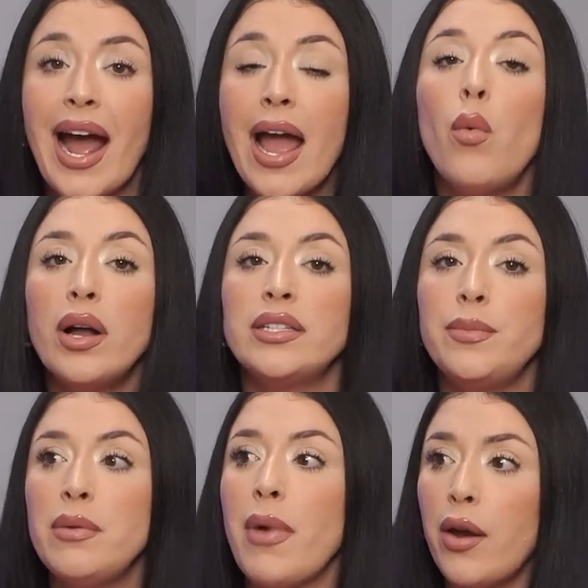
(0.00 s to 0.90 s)
I want to
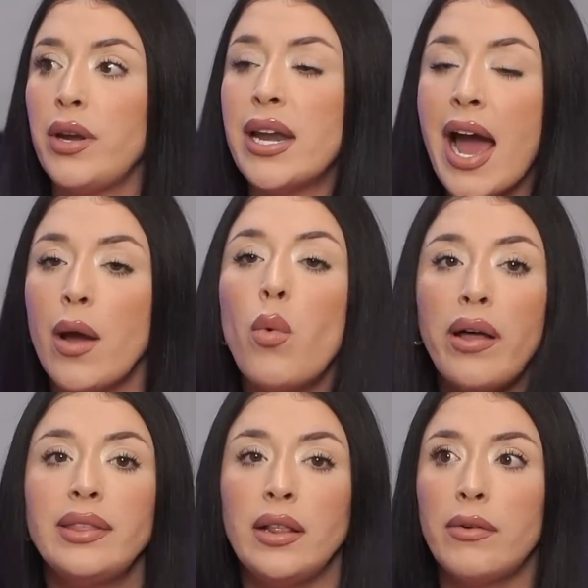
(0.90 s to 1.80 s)
be married. I
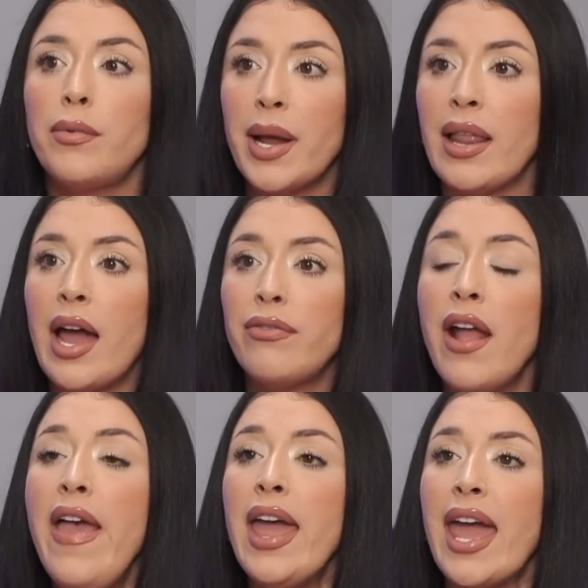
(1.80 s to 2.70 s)
want the love of my life.
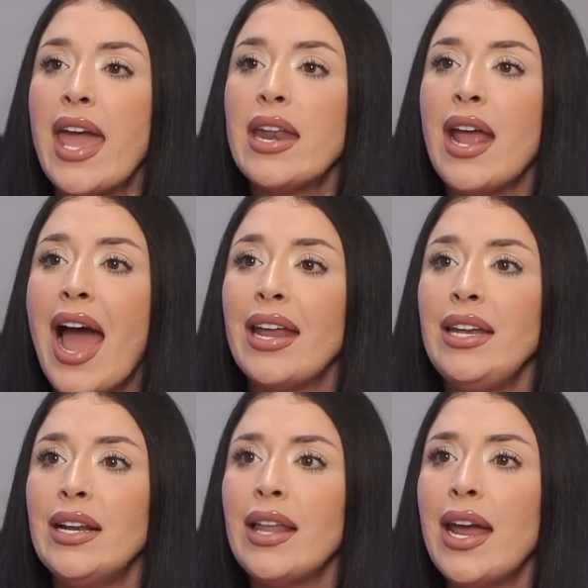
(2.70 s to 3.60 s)
And I
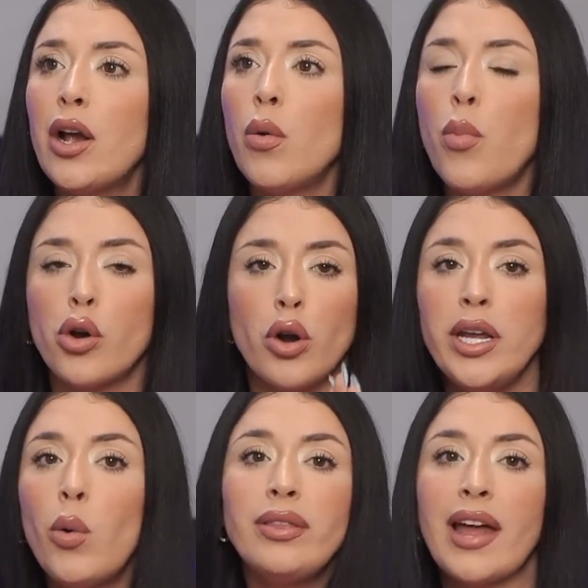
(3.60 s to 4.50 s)
need like borrón
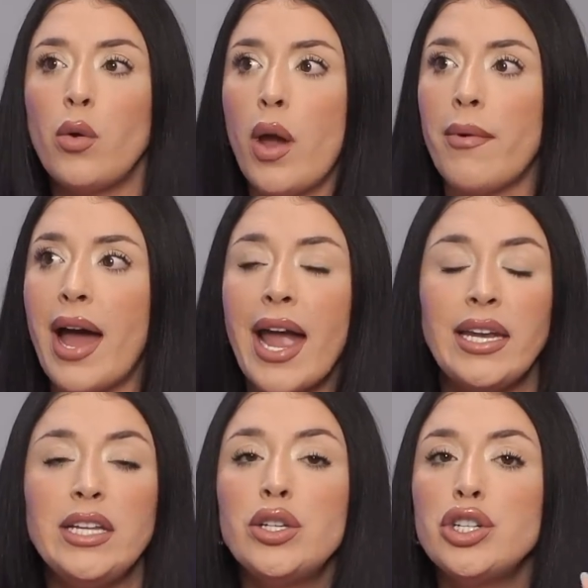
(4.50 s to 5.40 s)
y cuenta nueva. I
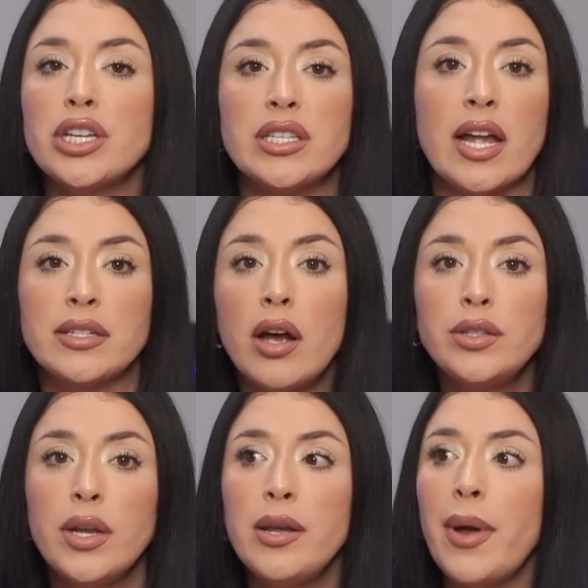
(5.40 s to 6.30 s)
need to just not talk
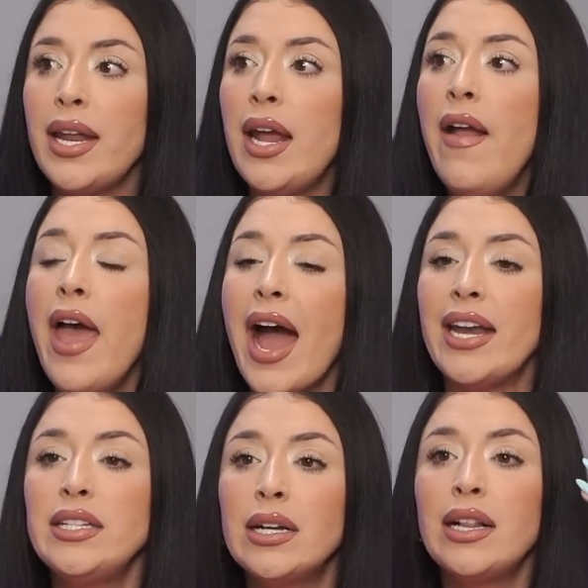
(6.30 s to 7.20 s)
to anybody. I
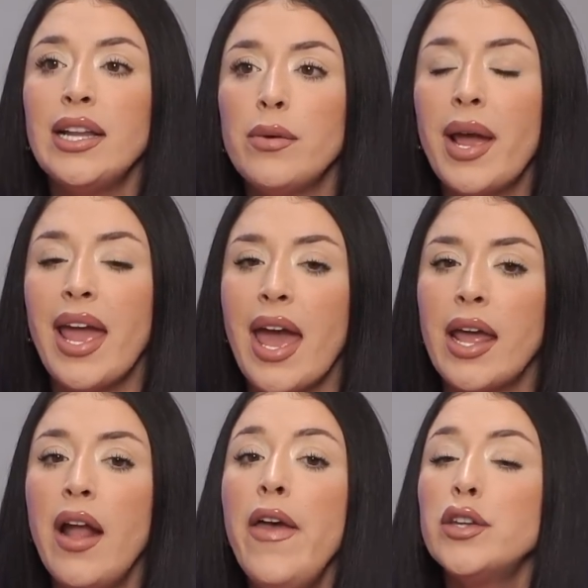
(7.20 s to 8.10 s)
need to clear my
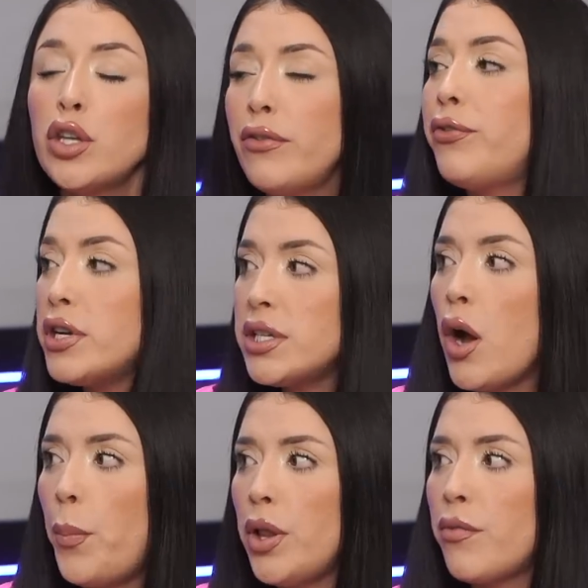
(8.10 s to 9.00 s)
head. So the first
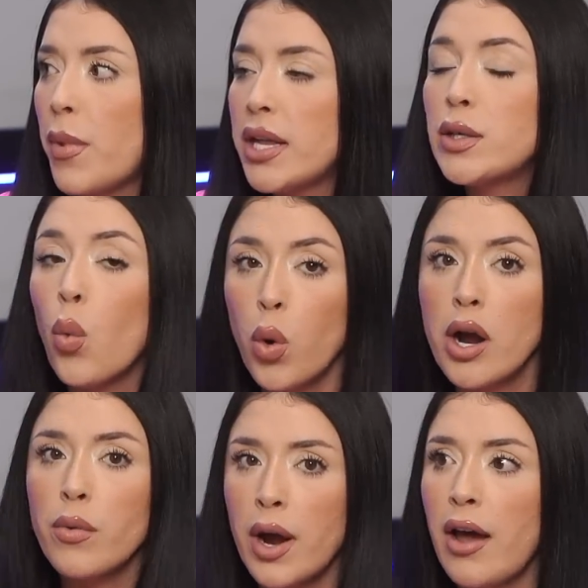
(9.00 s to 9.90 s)
couple yeah. of months
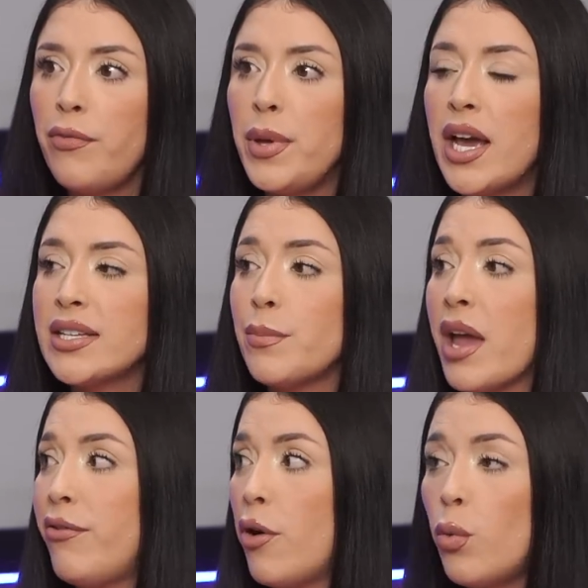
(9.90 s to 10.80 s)
were rough because
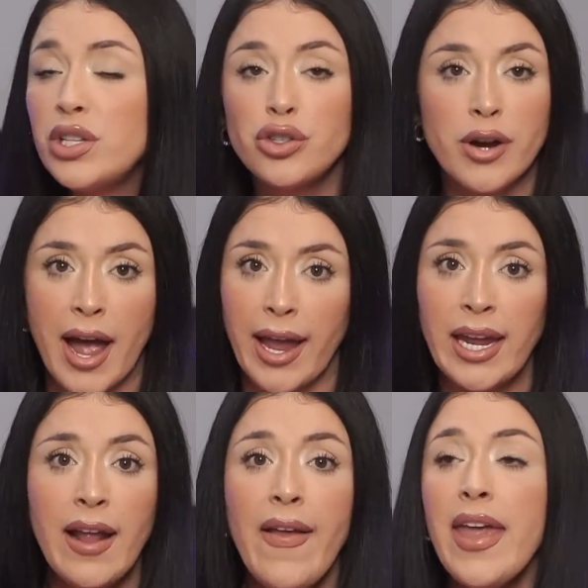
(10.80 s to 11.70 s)
my phone was dry.